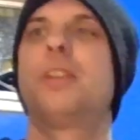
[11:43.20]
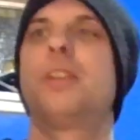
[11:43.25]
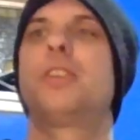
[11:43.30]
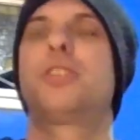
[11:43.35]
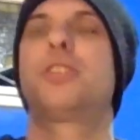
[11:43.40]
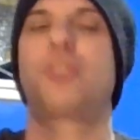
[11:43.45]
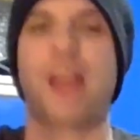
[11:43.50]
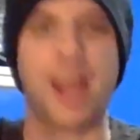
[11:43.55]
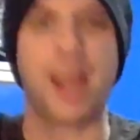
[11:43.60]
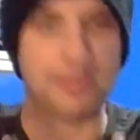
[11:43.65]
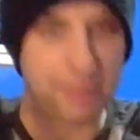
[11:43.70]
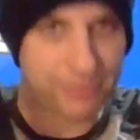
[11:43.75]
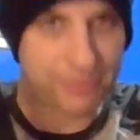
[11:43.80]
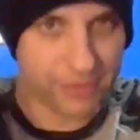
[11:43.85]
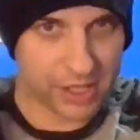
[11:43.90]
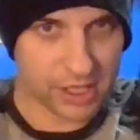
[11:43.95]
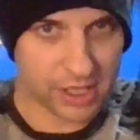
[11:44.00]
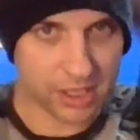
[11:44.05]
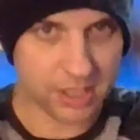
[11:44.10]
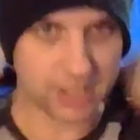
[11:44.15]
and a strap. It
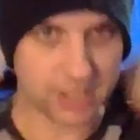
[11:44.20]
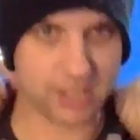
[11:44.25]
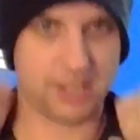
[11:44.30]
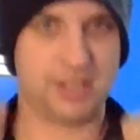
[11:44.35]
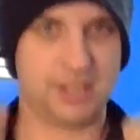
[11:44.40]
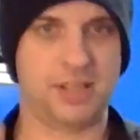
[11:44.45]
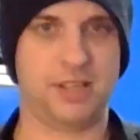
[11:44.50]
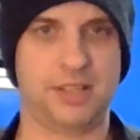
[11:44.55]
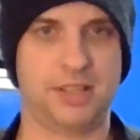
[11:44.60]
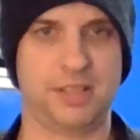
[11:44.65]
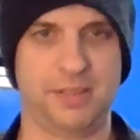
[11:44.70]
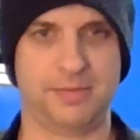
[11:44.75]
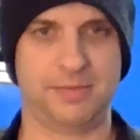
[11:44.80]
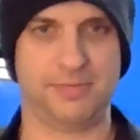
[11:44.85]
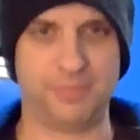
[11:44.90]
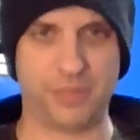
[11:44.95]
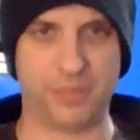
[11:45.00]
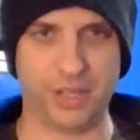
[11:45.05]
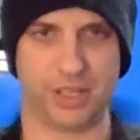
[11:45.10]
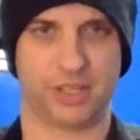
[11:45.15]
feels
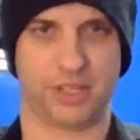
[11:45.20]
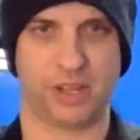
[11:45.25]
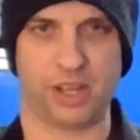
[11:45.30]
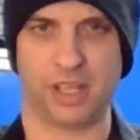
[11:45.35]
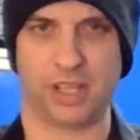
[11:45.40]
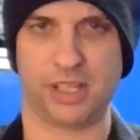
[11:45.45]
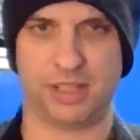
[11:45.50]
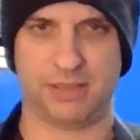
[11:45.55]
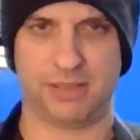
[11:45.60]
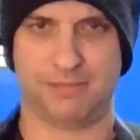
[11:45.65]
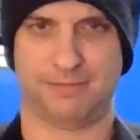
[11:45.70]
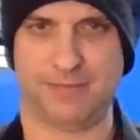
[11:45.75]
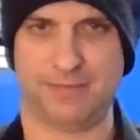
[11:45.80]
pretty solid.